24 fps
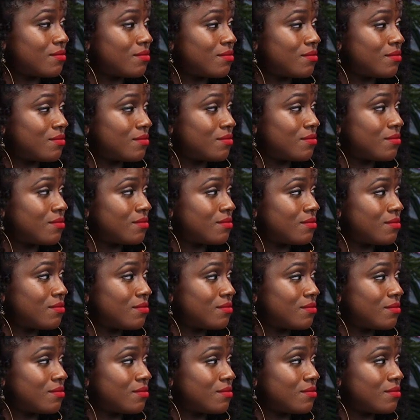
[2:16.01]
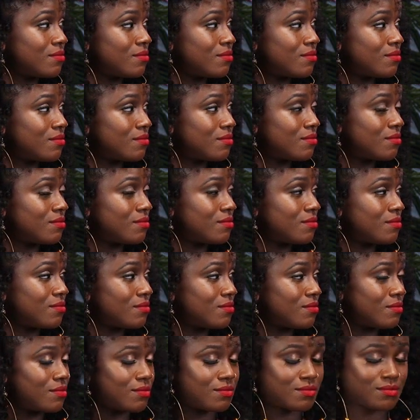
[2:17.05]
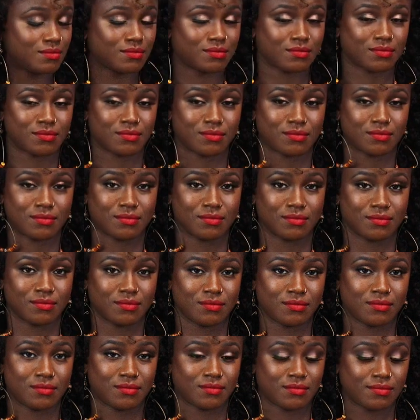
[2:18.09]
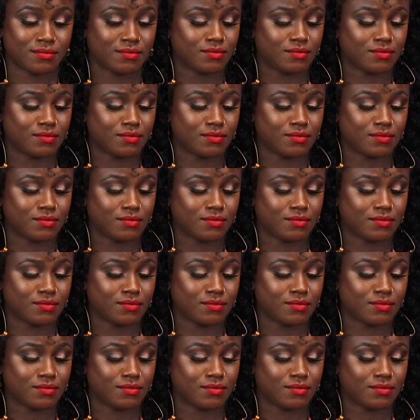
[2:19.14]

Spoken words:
The person shown says nothing.